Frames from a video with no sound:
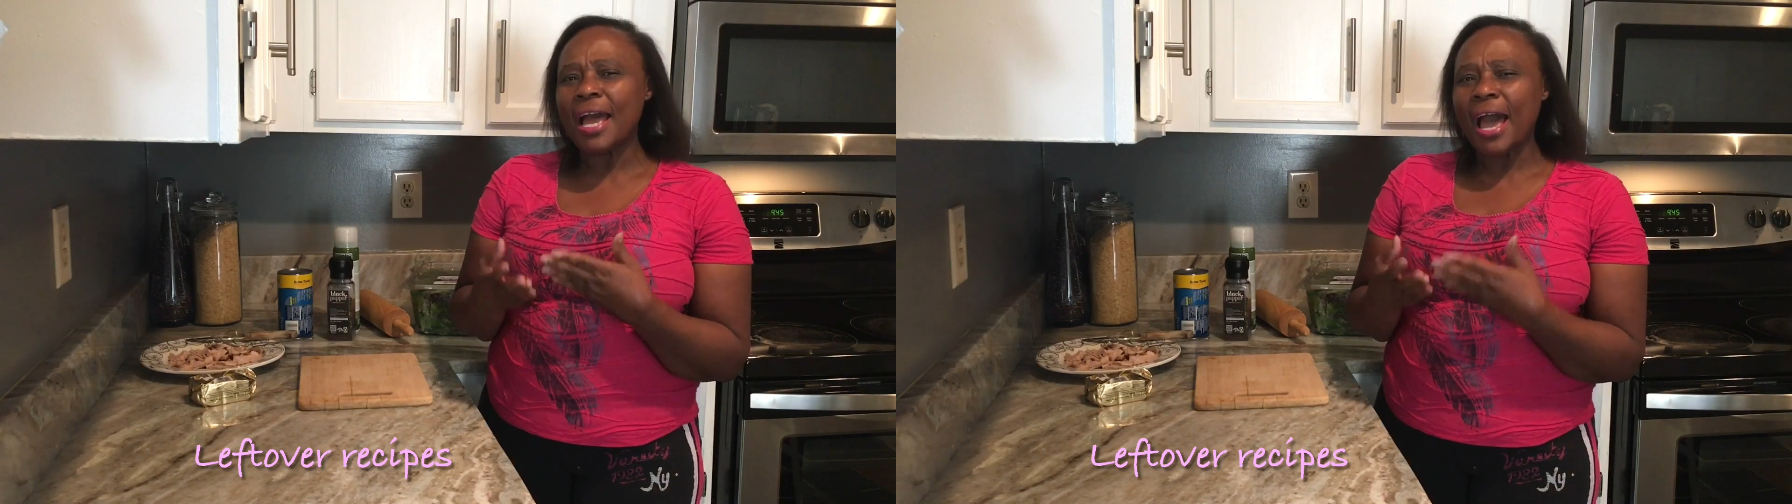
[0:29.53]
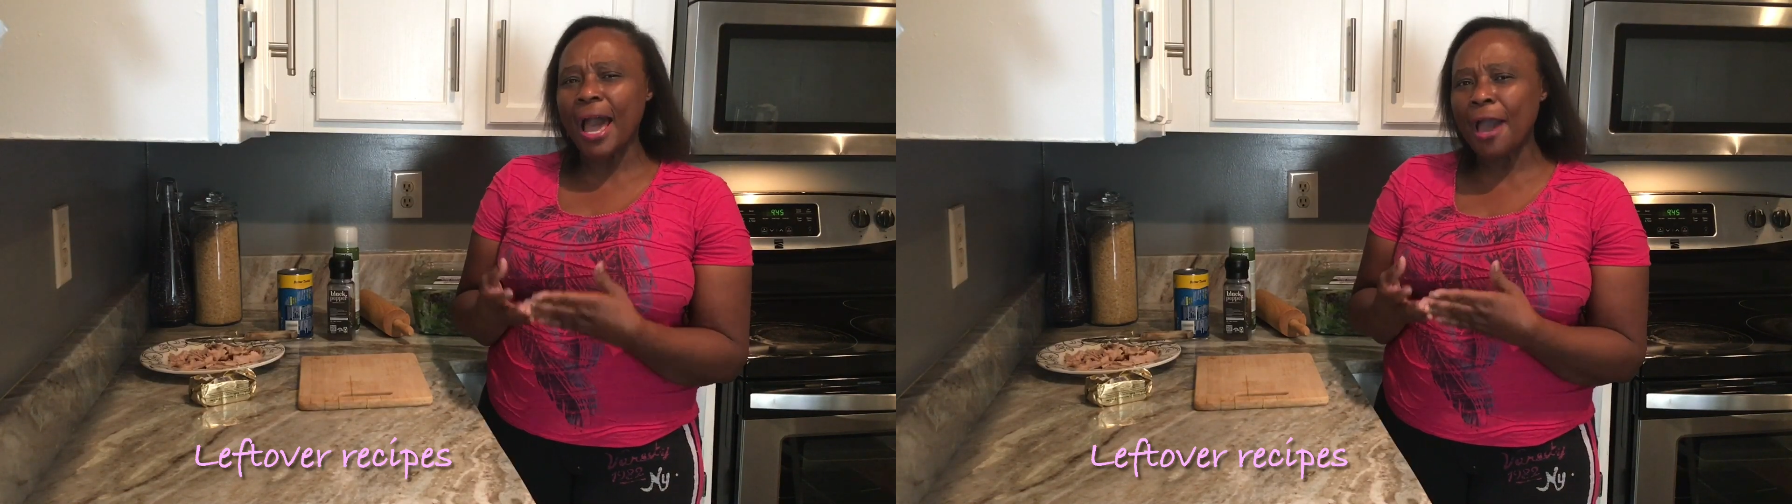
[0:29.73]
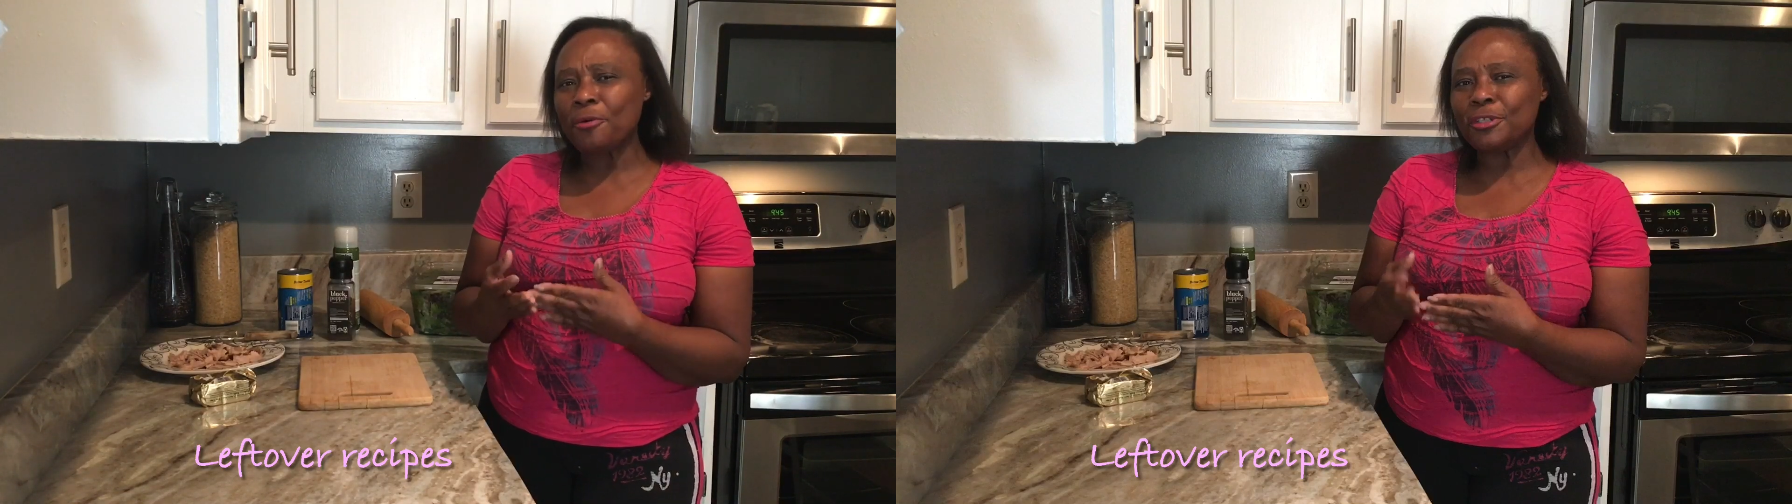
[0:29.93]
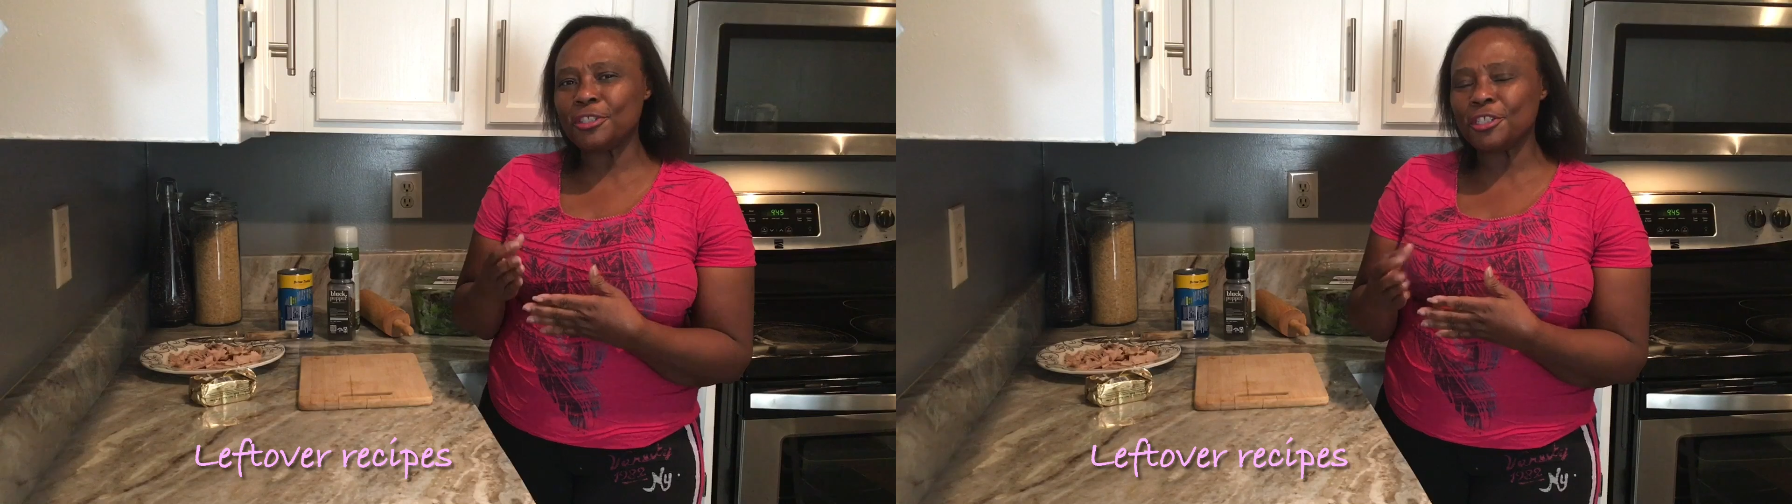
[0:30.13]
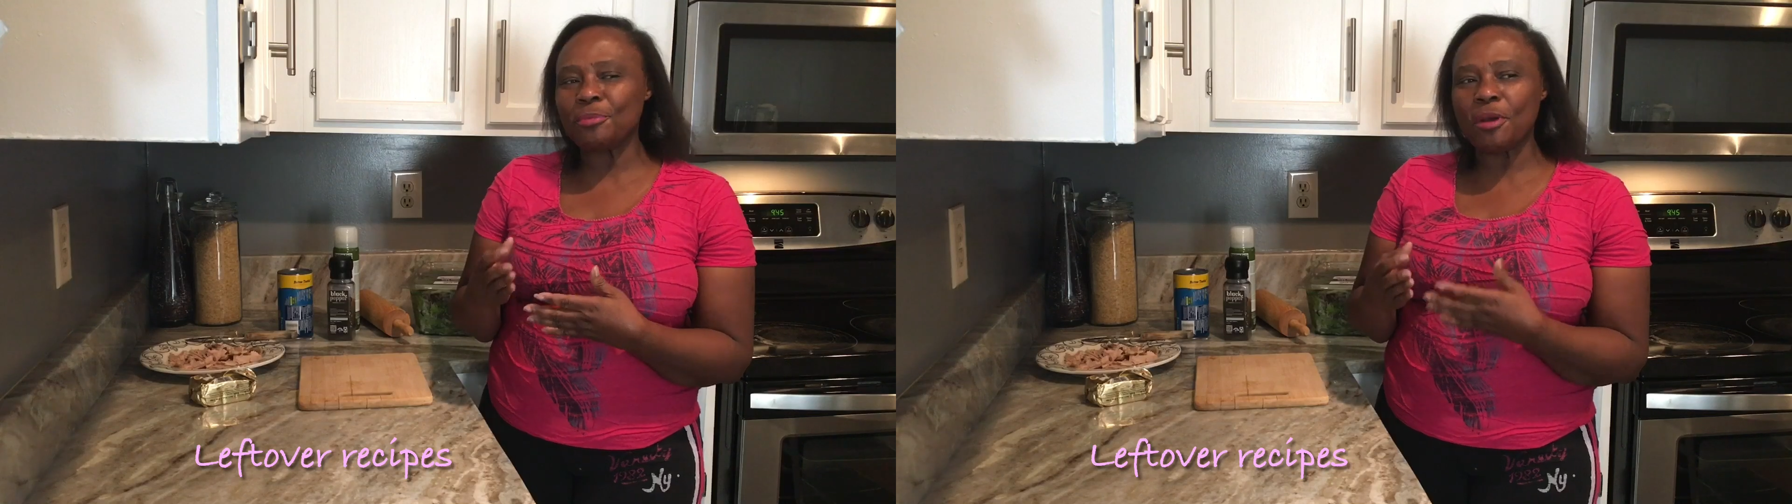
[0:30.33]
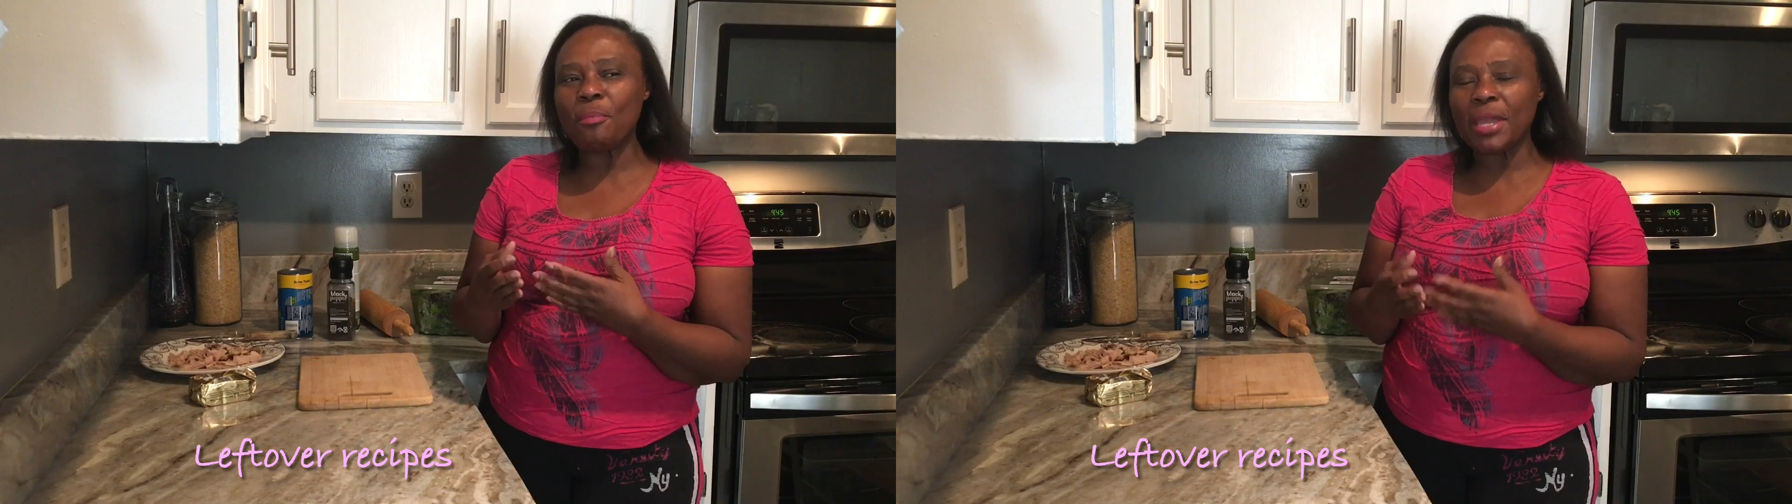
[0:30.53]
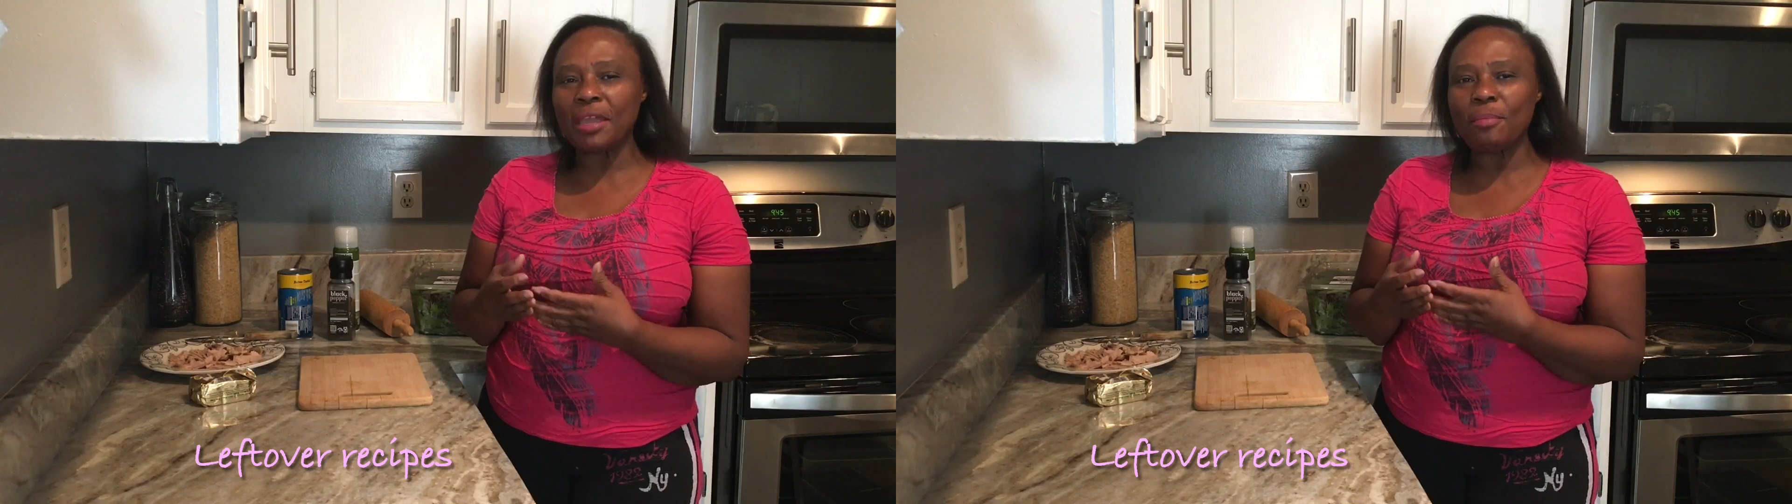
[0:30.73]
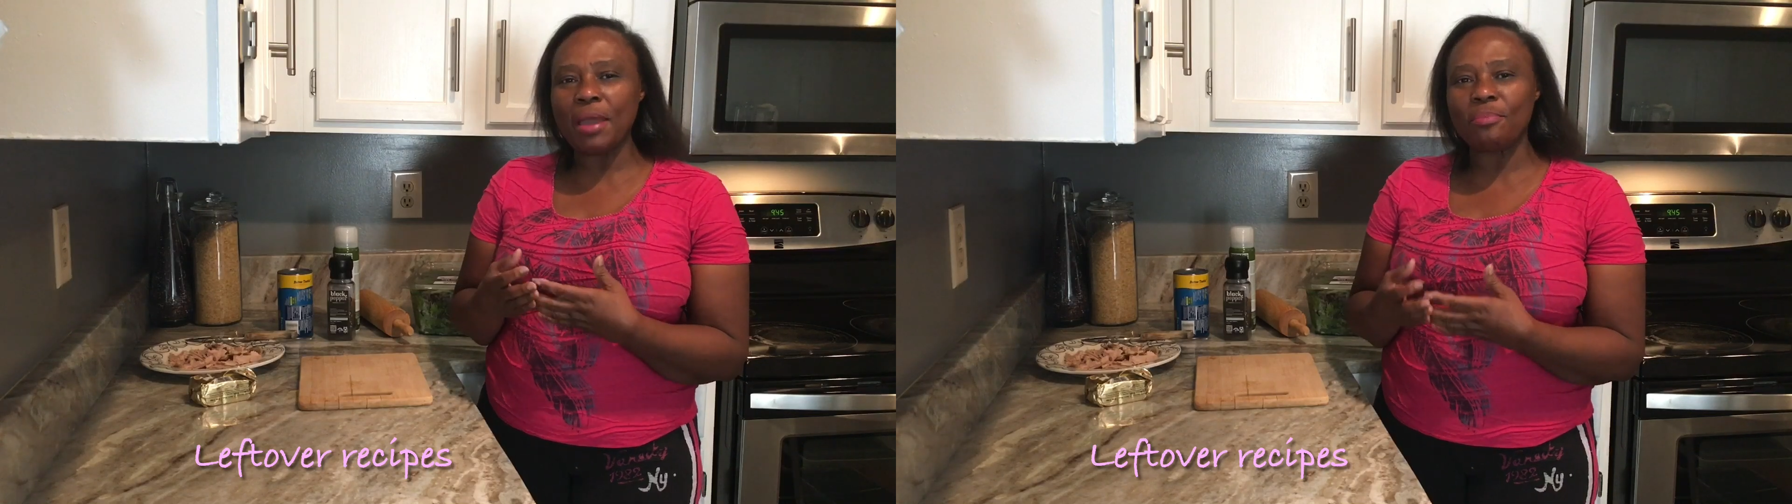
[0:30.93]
I was just about making my